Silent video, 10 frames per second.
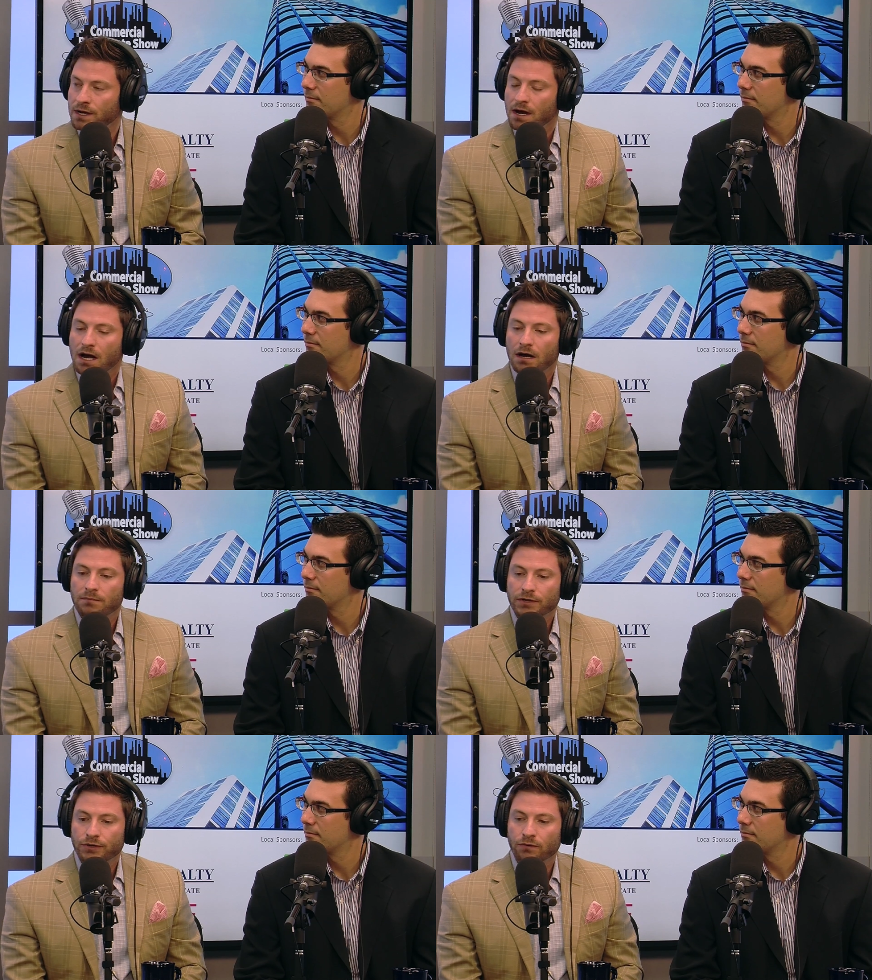Speaker 1: Mm-hmm.
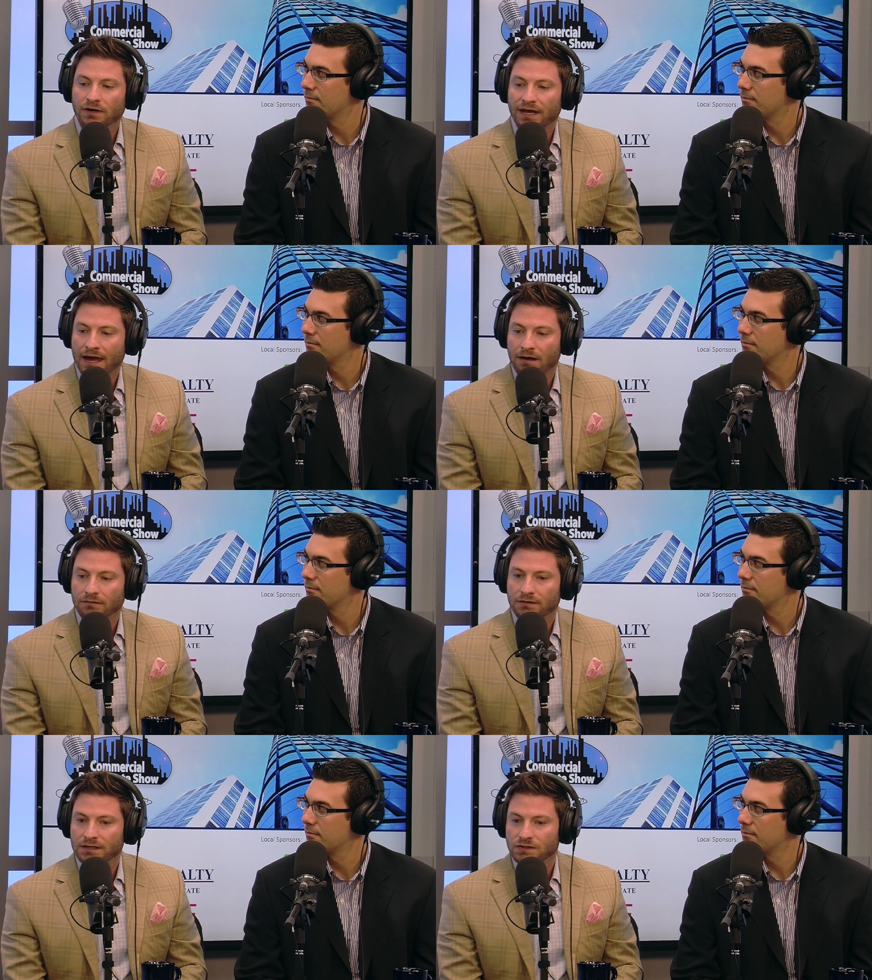Um, your
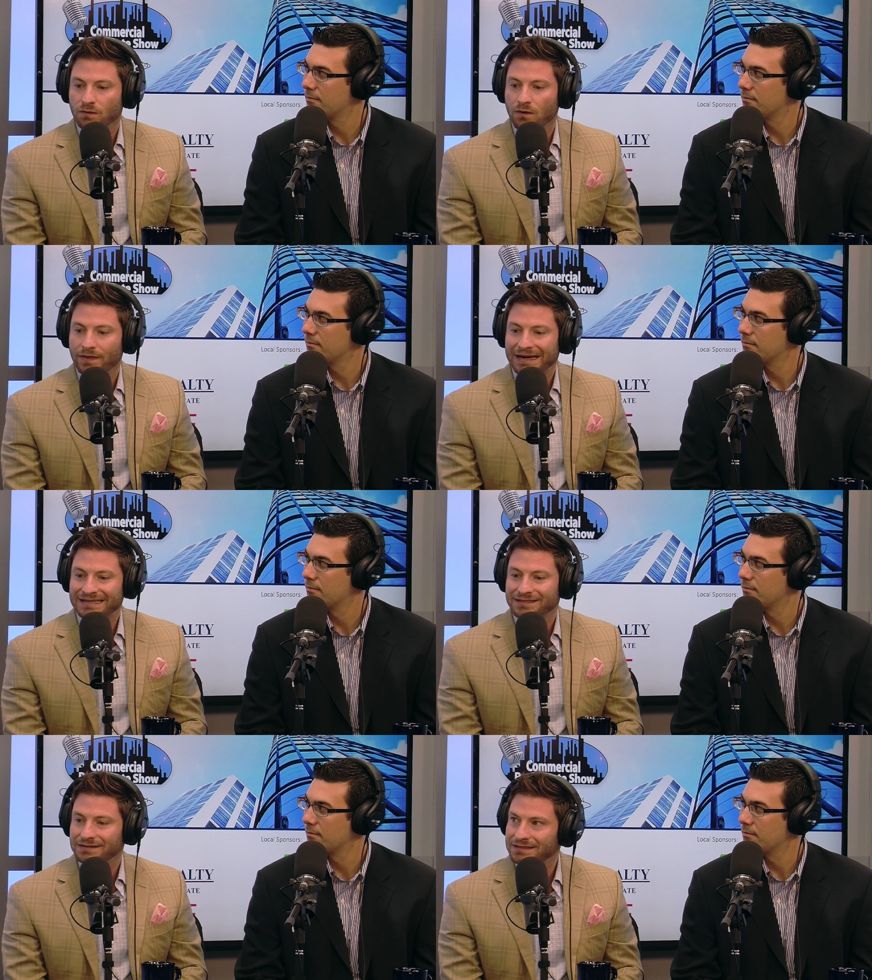accountant is the one that
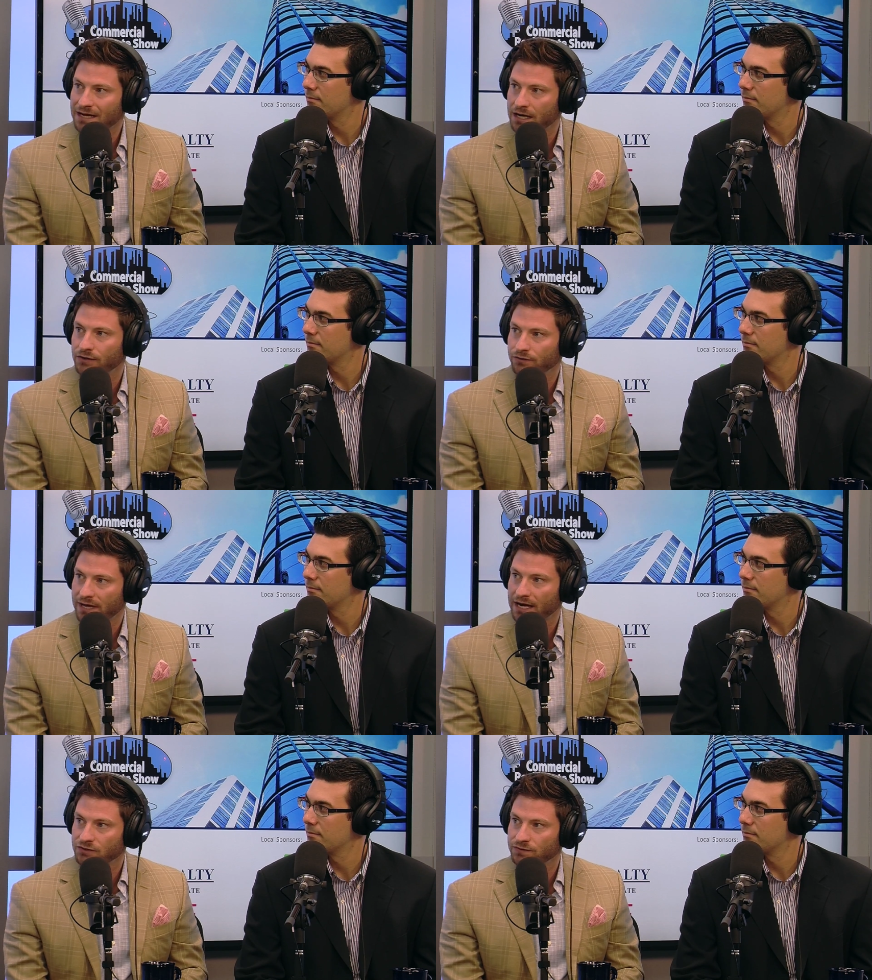has to sign your
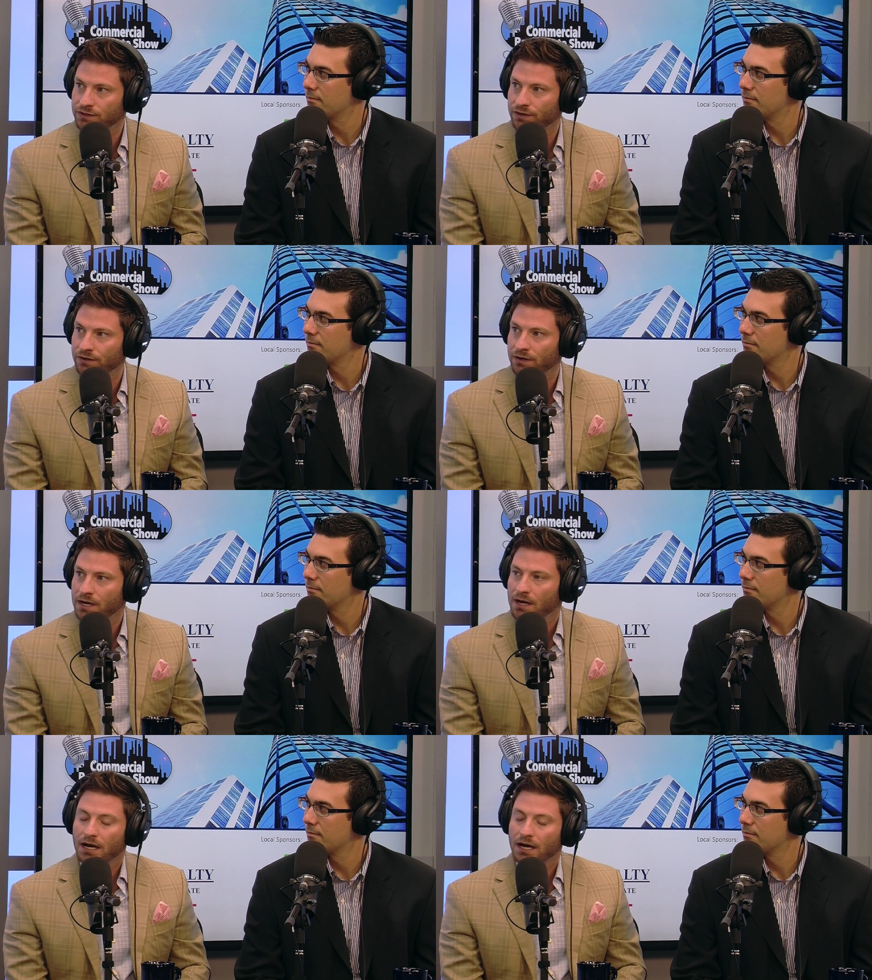tax return.